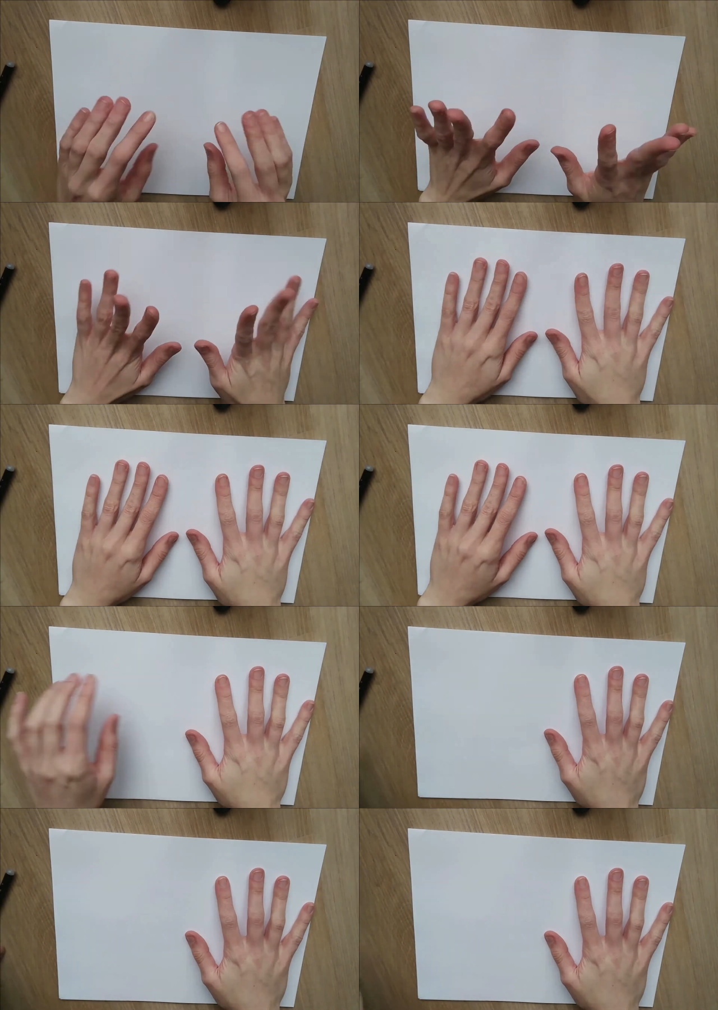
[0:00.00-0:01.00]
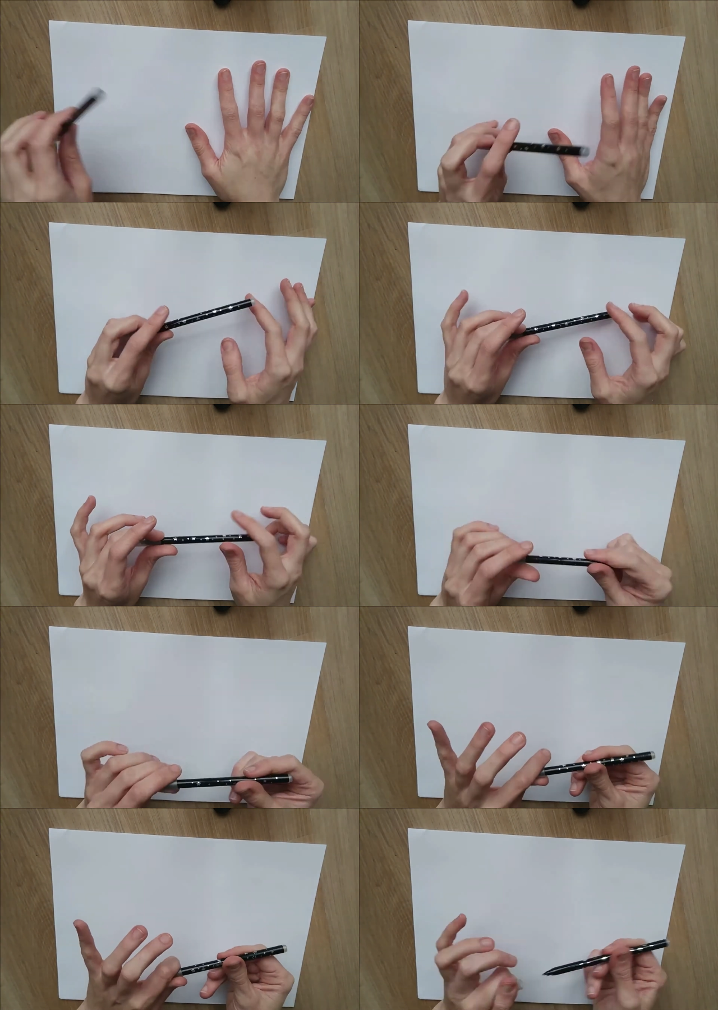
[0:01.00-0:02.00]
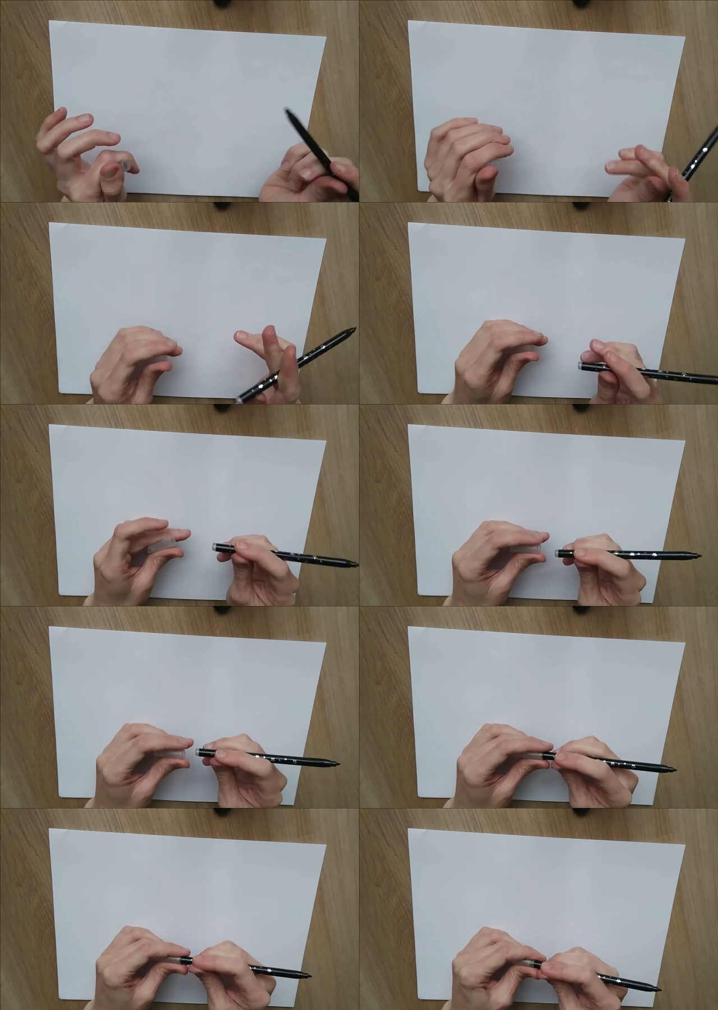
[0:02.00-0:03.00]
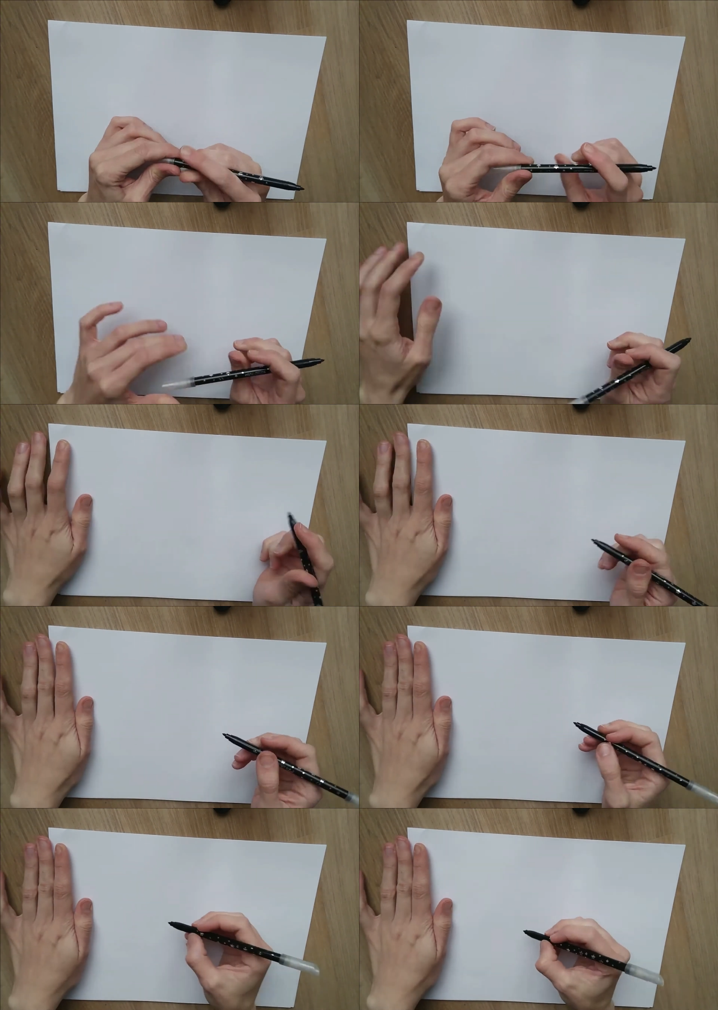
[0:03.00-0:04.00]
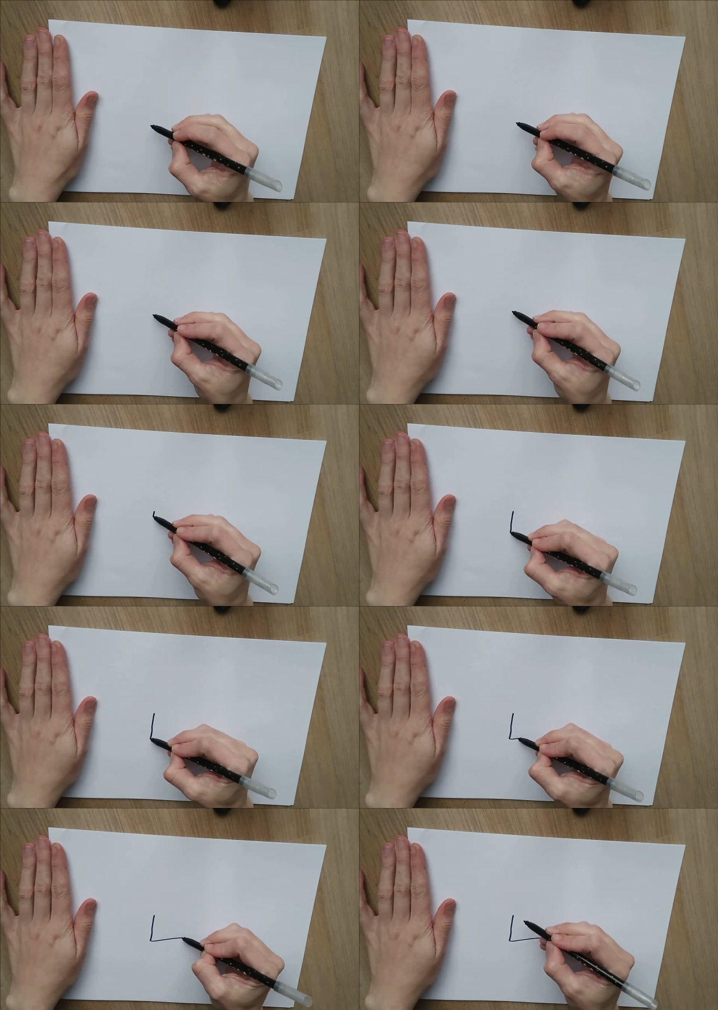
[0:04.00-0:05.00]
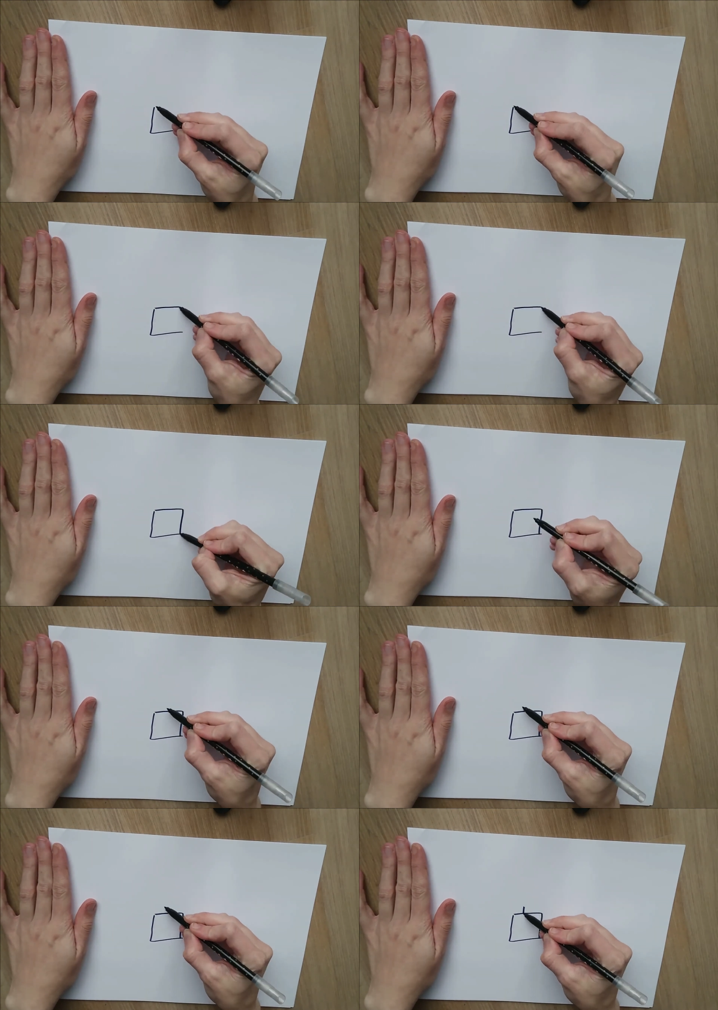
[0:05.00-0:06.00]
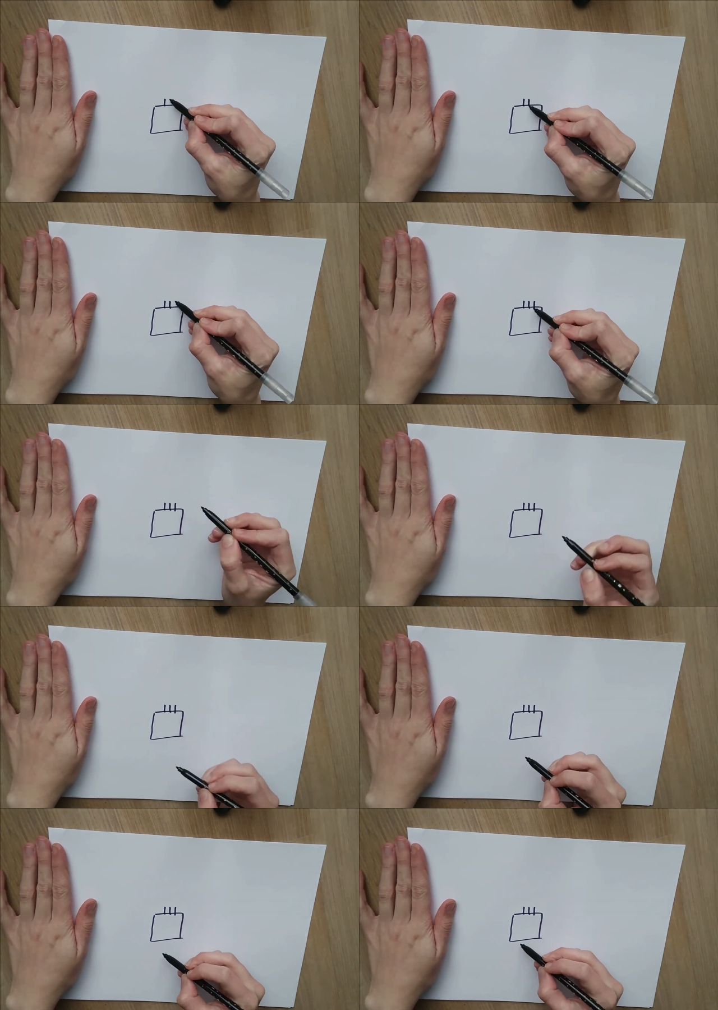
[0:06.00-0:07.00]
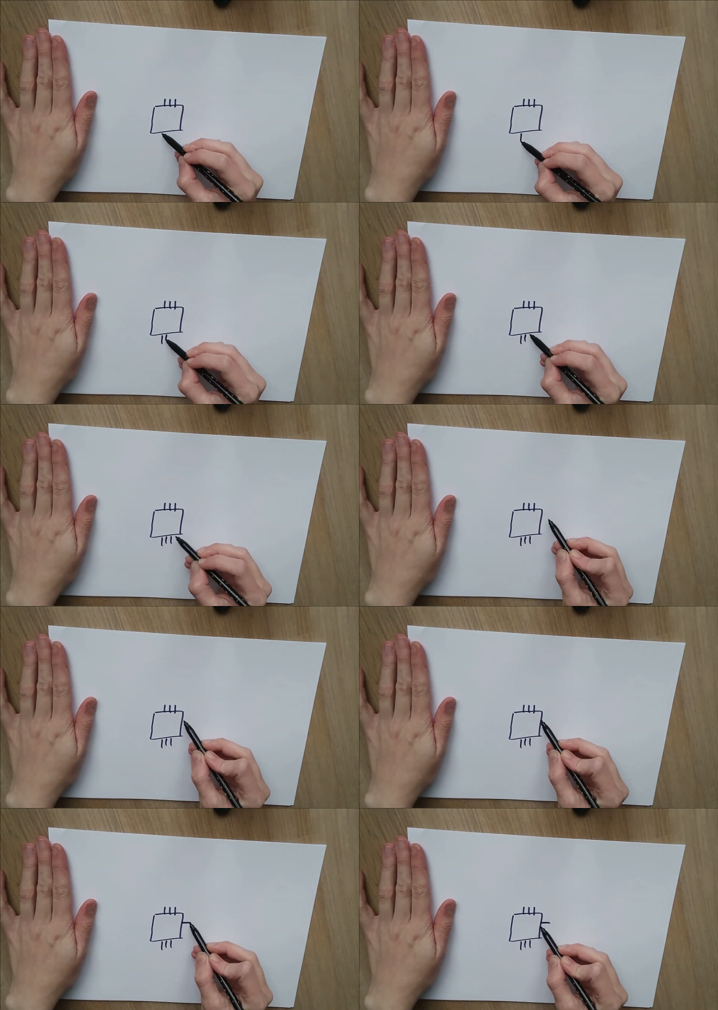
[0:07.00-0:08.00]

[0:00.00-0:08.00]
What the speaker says: [unreadable: no face in view]